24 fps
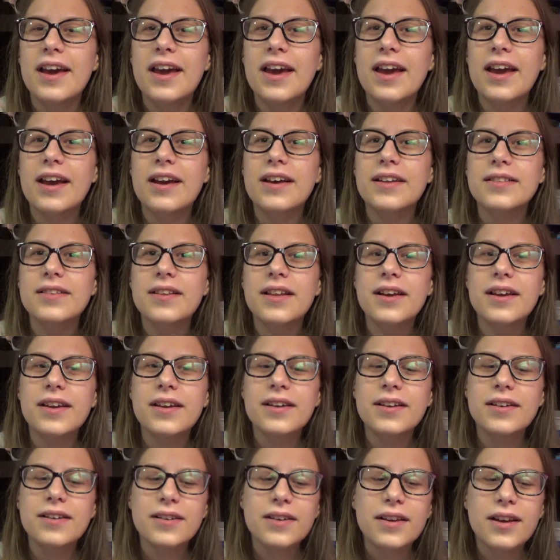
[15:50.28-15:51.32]
and,
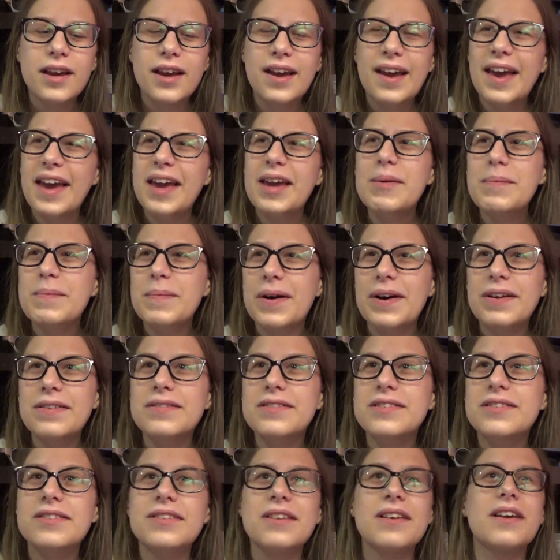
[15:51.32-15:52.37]
like, 8
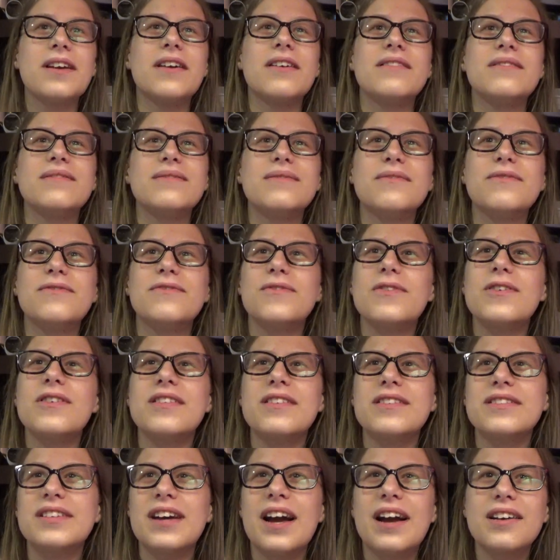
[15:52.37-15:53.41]
months, like, for
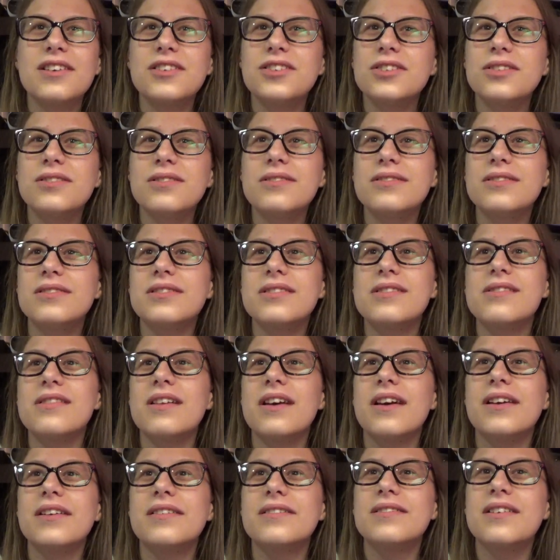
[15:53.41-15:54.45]
the SAC channels,
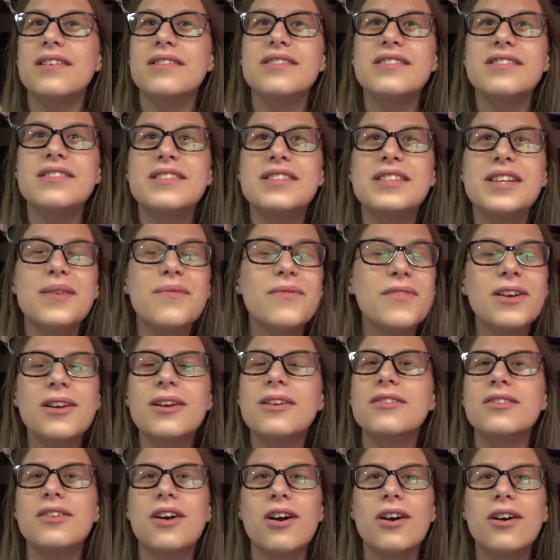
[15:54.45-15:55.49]
like, doesn't seem
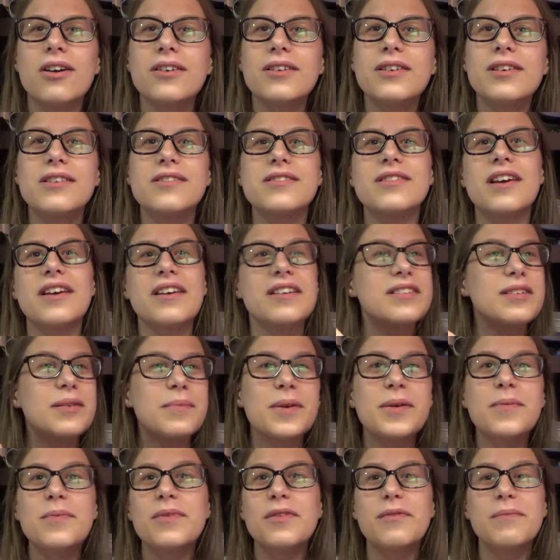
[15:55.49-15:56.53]
very long, because, like, some
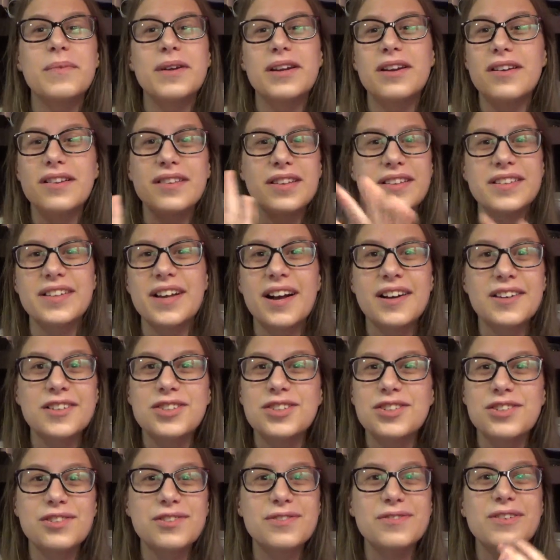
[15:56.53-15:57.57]
people have been on the SAC
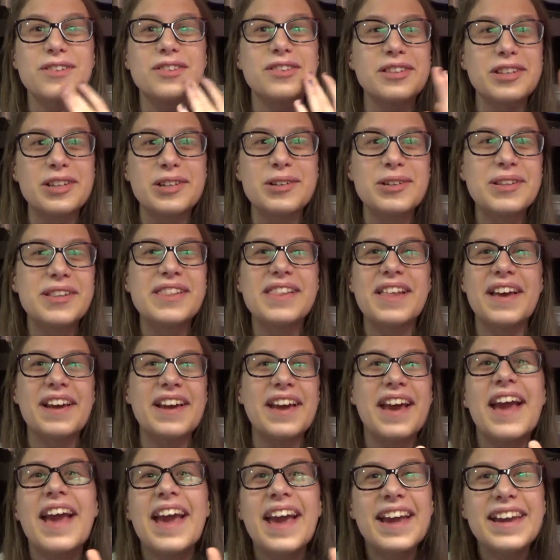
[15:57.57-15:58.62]
channels for literally,
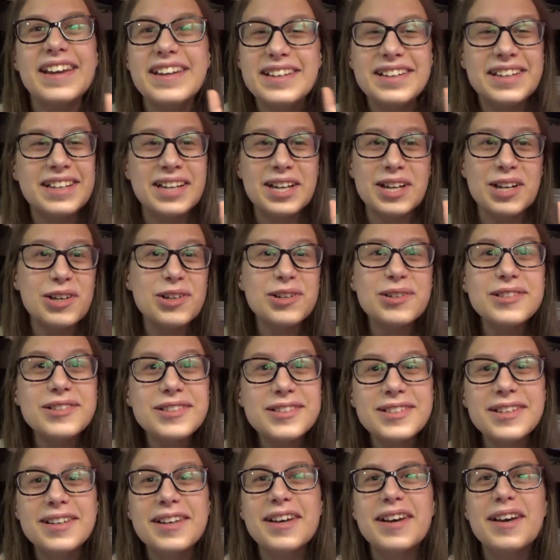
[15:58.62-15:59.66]
like, 8
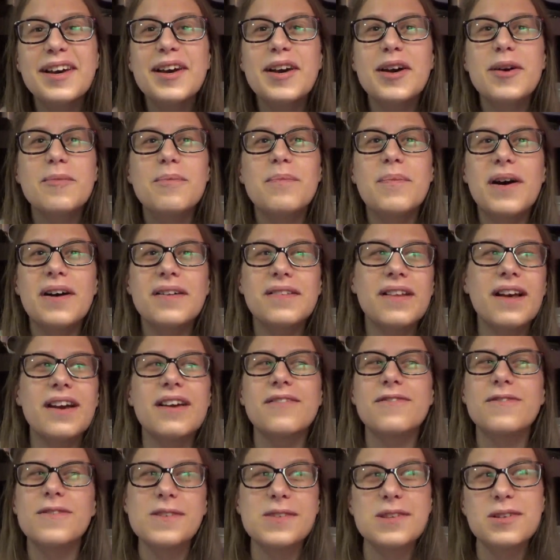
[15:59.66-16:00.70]
years, but,
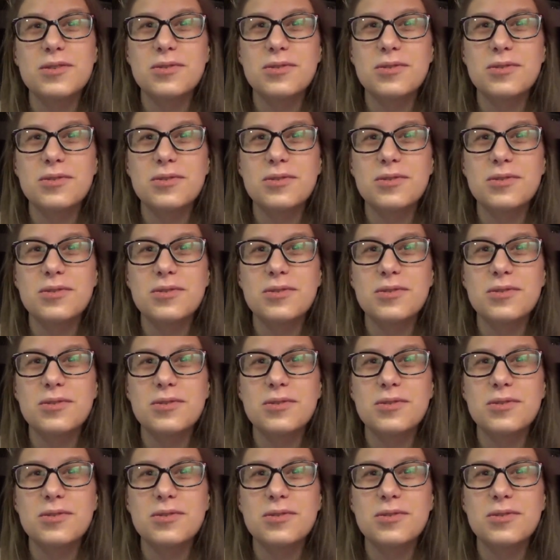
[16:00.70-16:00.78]
like, for the